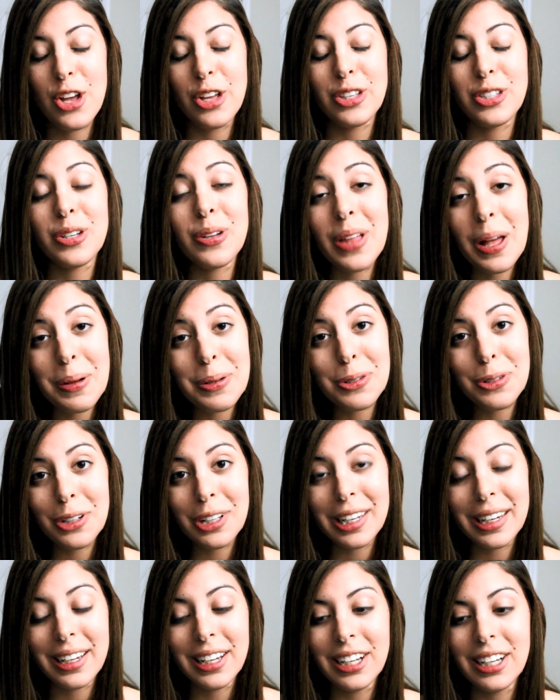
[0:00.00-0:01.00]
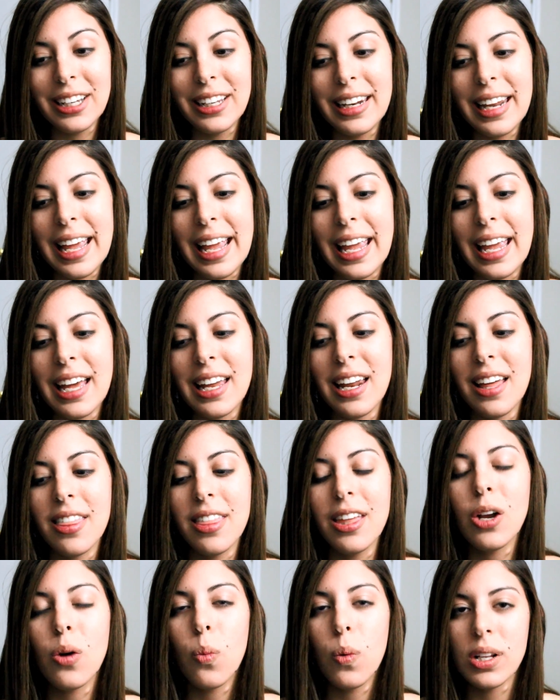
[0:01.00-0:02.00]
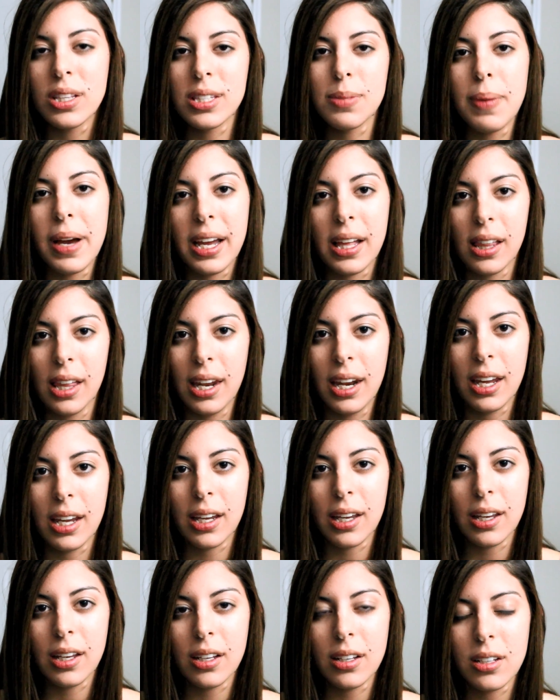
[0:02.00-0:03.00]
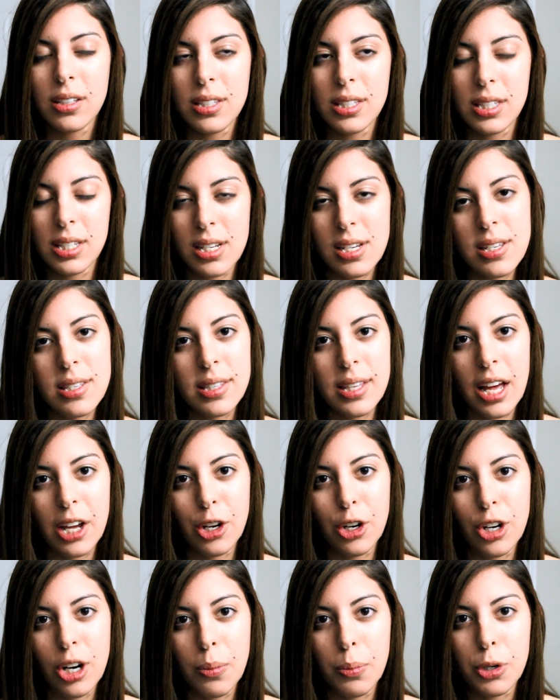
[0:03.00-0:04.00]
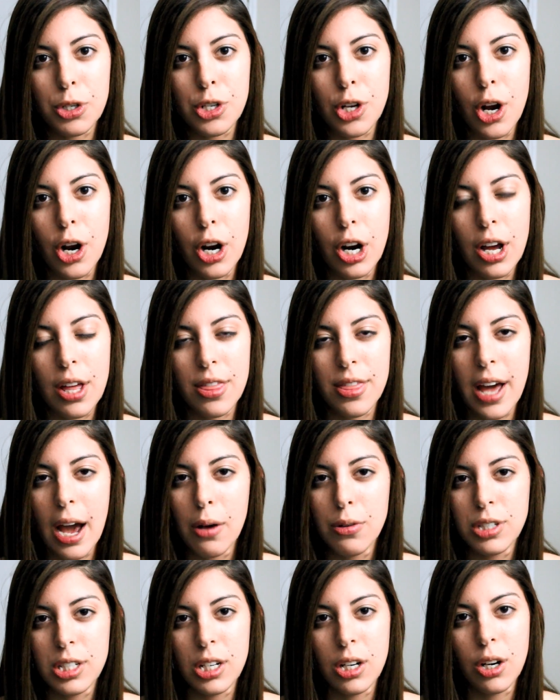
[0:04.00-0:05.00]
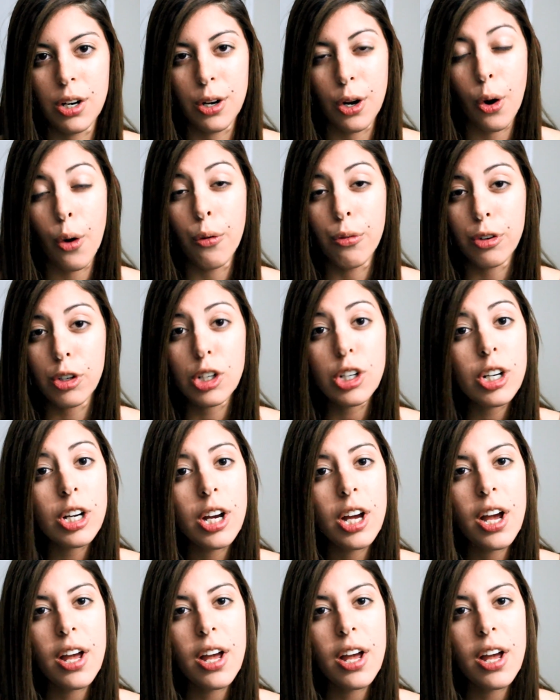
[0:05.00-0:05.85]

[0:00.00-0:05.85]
so that was really good. And I think once my clinic sees that your numbers are 1,000 over,